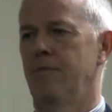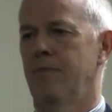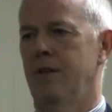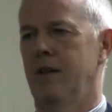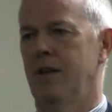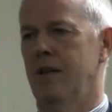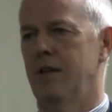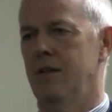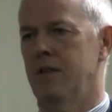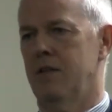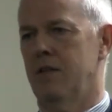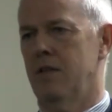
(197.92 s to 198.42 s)

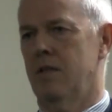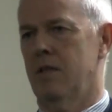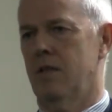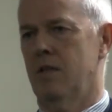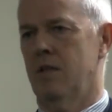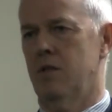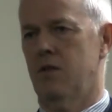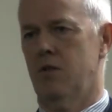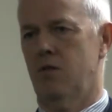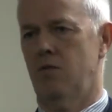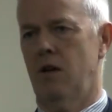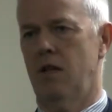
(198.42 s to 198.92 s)
is that the
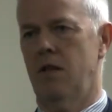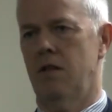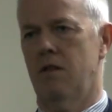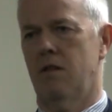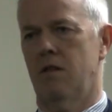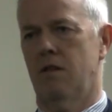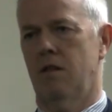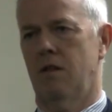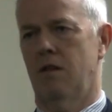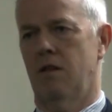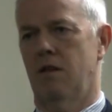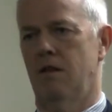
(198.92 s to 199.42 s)

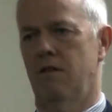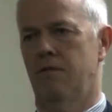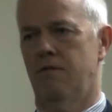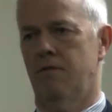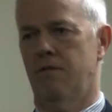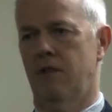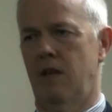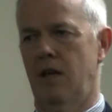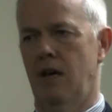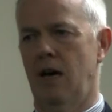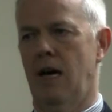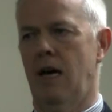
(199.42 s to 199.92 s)
strength of
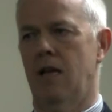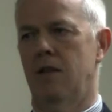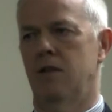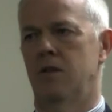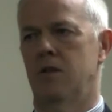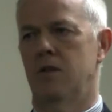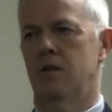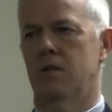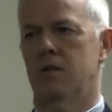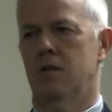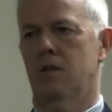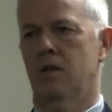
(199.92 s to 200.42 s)
the
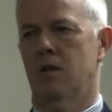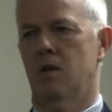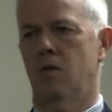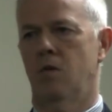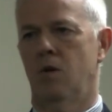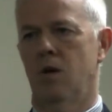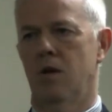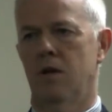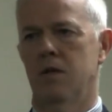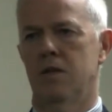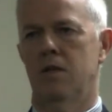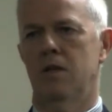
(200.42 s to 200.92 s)
island is the
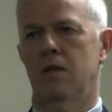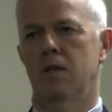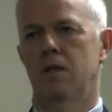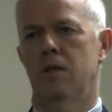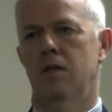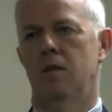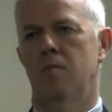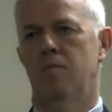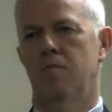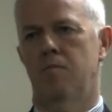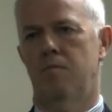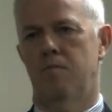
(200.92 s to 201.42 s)
quality and
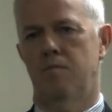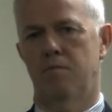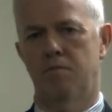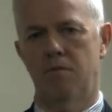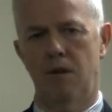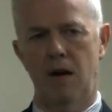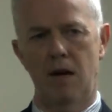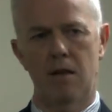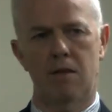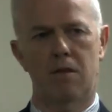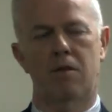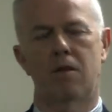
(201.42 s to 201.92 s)
the
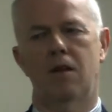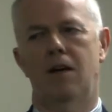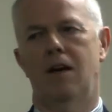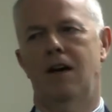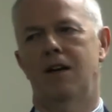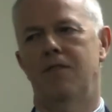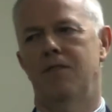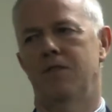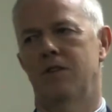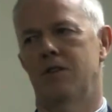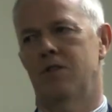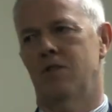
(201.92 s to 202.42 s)
breadth
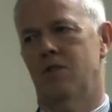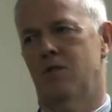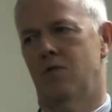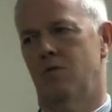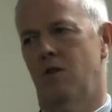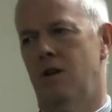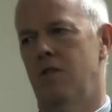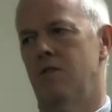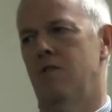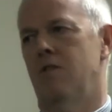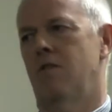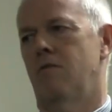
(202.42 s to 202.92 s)
and the
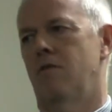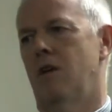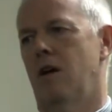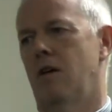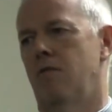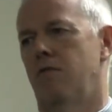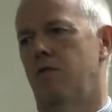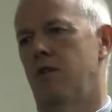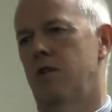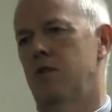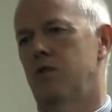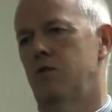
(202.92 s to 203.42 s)
strength of
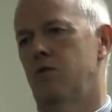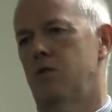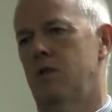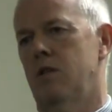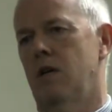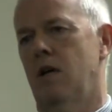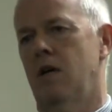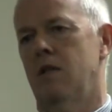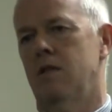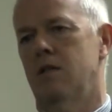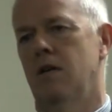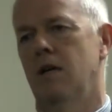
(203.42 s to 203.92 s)
that voluntary
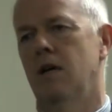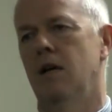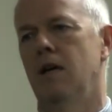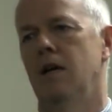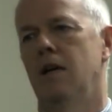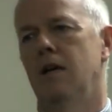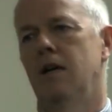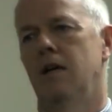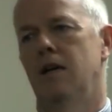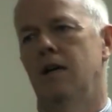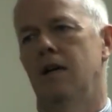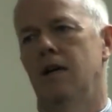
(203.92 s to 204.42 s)
sector.
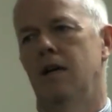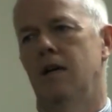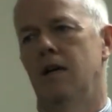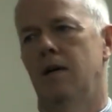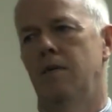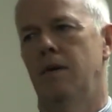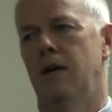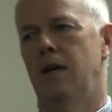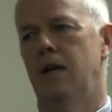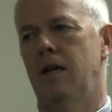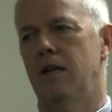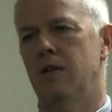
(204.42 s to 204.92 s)

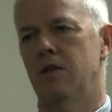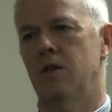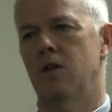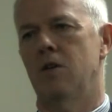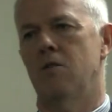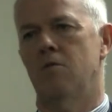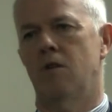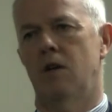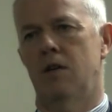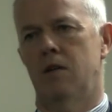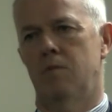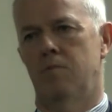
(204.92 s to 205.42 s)
It is
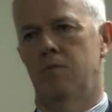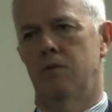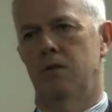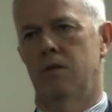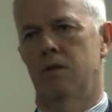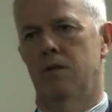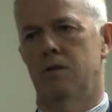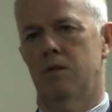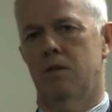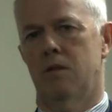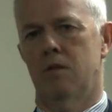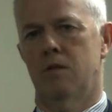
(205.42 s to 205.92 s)
incredible.
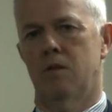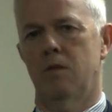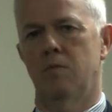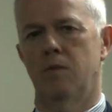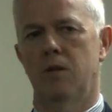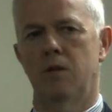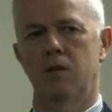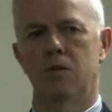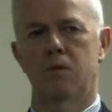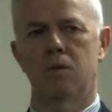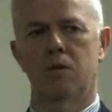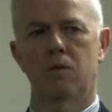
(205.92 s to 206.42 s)
It's
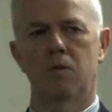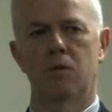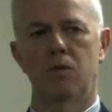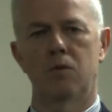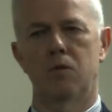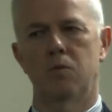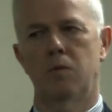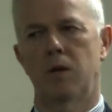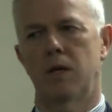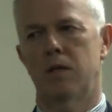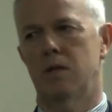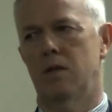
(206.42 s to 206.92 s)
someone
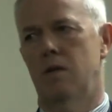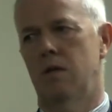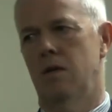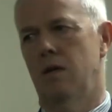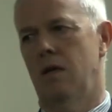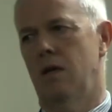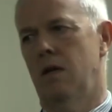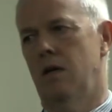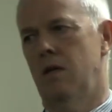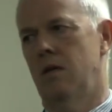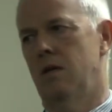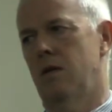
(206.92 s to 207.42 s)
who's worked
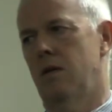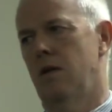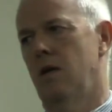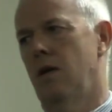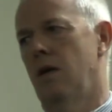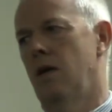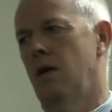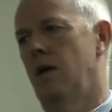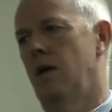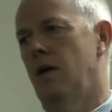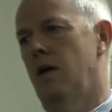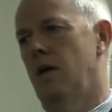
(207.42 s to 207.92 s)
in
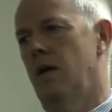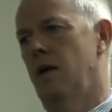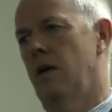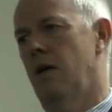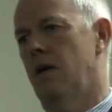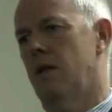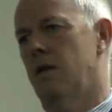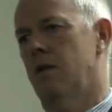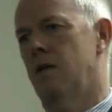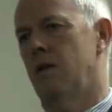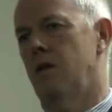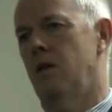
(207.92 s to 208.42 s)

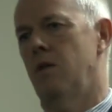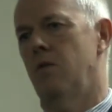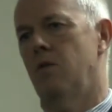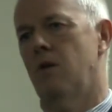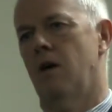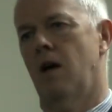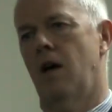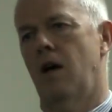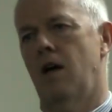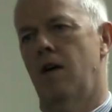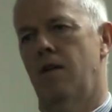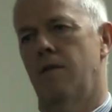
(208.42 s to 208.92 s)
the
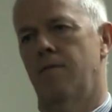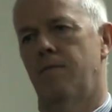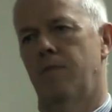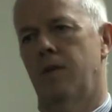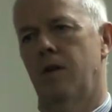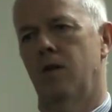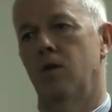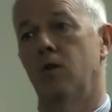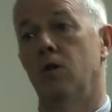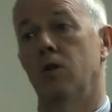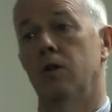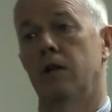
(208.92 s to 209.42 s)
UK
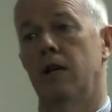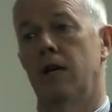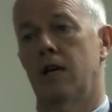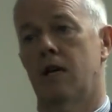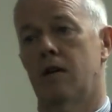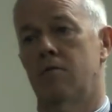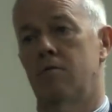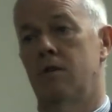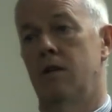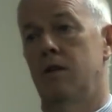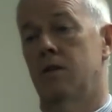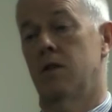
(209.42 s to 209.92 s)
all their
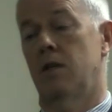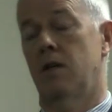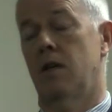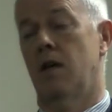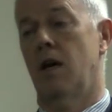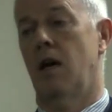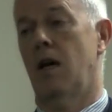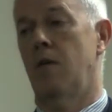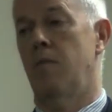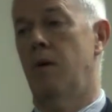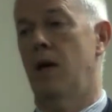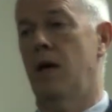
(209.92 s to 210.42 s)
career until they
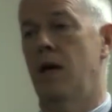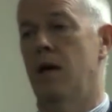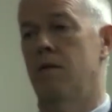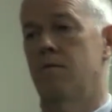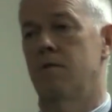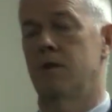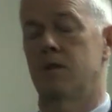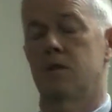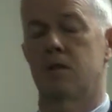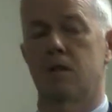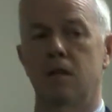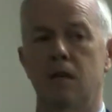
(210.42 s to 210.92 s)
came here,
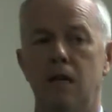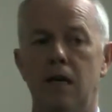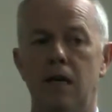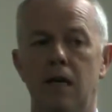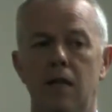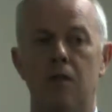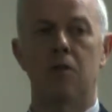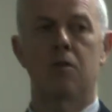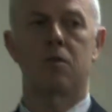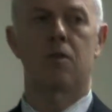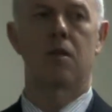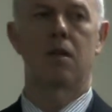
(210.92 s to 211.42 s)
is that it
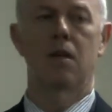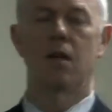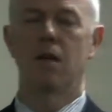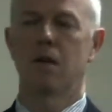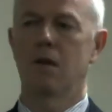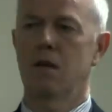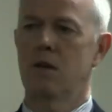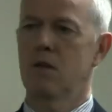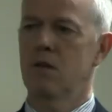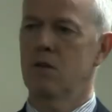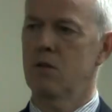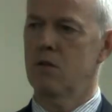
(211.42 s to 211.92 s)
is
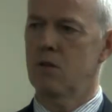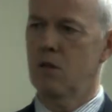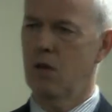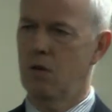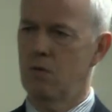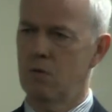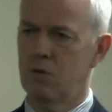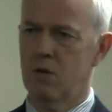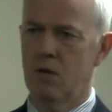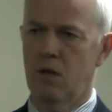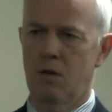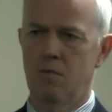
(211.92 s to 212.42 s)

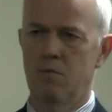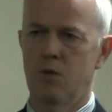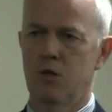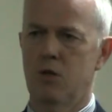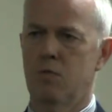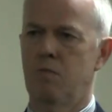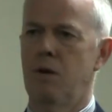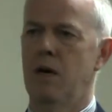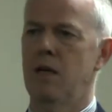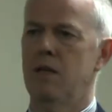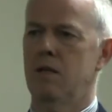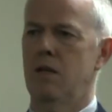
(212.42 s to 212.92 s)
so
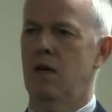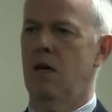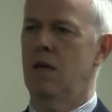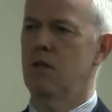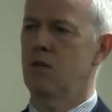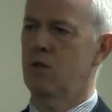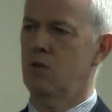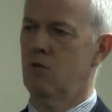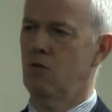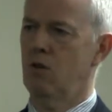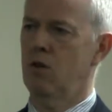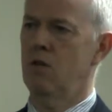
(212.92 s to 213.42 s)
much better
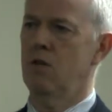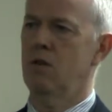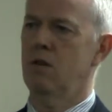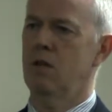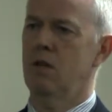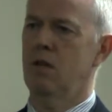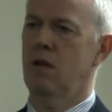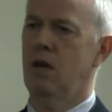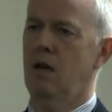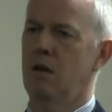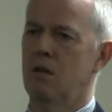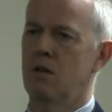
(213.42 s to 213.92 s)
and stronger
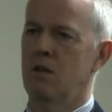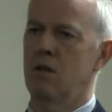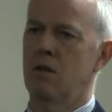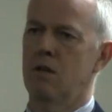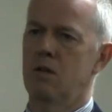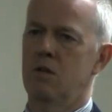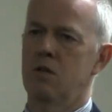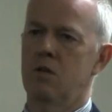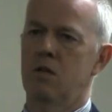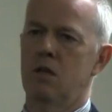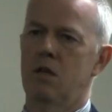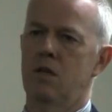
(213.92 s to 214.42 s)
than anything you
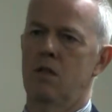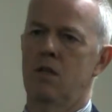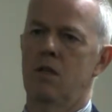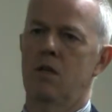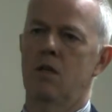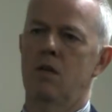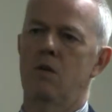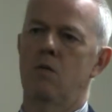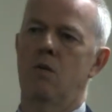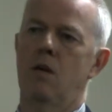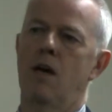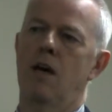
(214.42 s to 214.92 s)
can see in
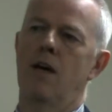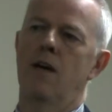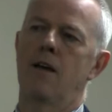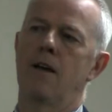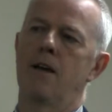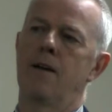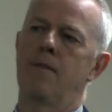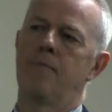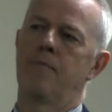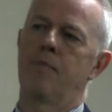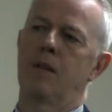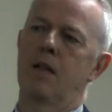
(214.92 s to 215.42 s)
the UK.
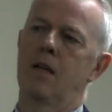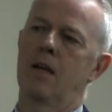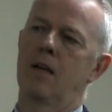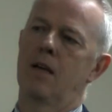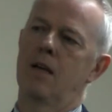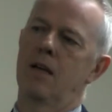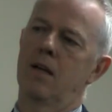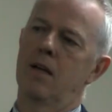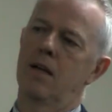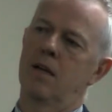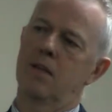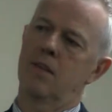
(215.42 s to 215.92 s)

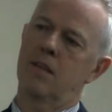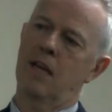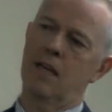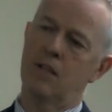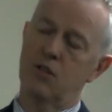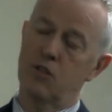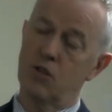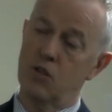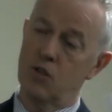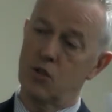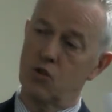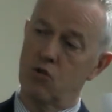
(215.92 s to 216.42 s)

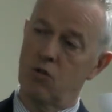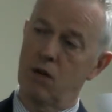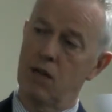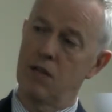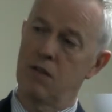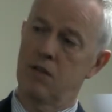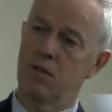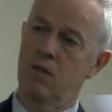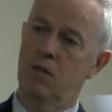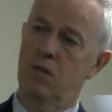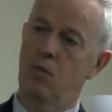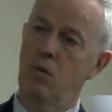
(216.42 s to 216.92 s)
That's the
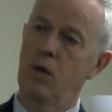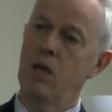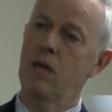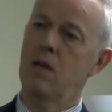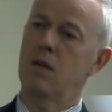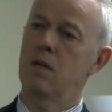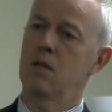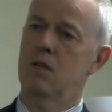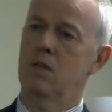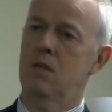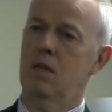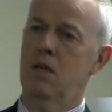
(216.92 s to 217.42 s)
strength. The
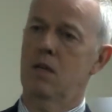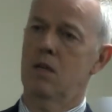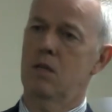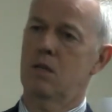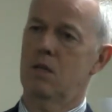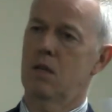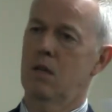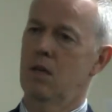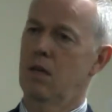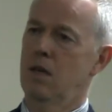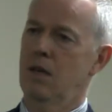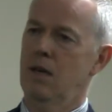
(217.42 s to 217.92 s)
weakness
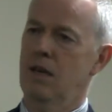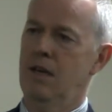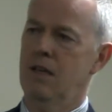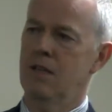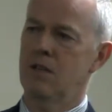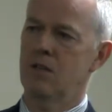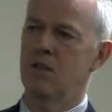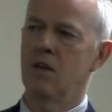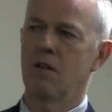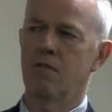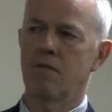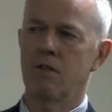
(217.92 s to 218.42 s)
is
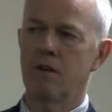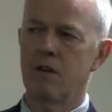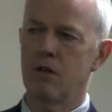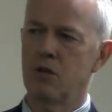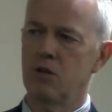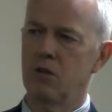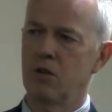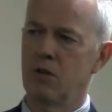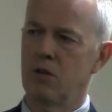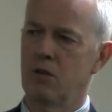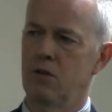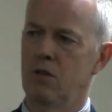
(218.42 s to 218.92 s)
it's not very
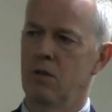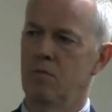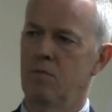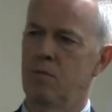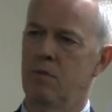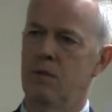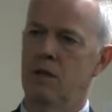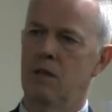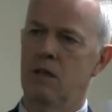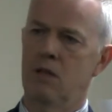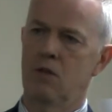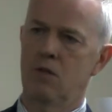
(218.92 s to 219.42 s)
joined up,
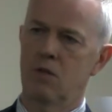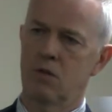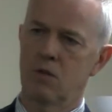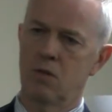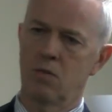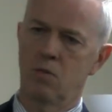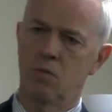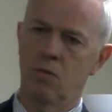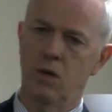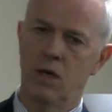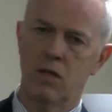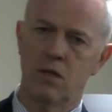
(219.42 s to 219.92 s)
it
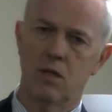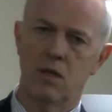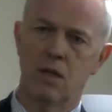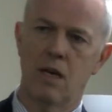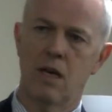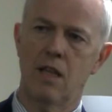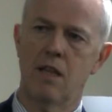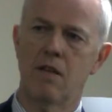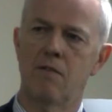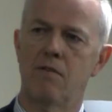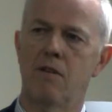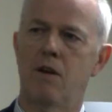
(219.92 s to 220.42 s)
doesn't work
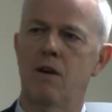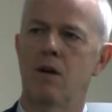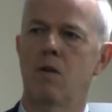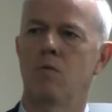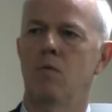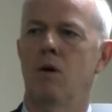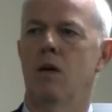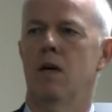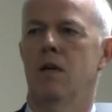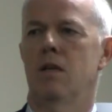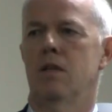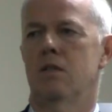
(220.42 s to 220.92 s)
together very
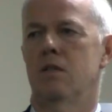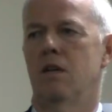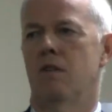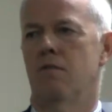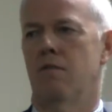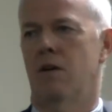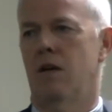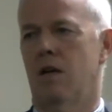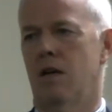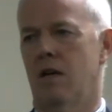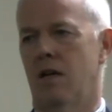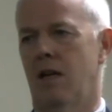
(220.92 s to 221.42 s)
well, it's not
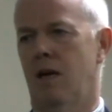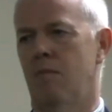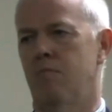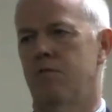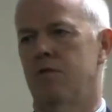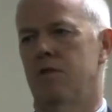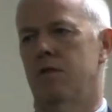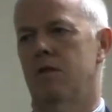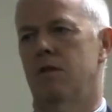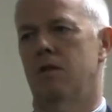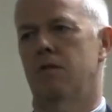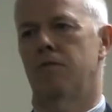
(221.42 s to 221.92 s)
very
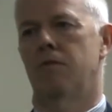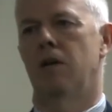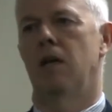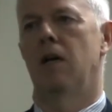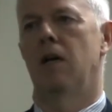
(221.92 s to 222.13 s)
collaborative,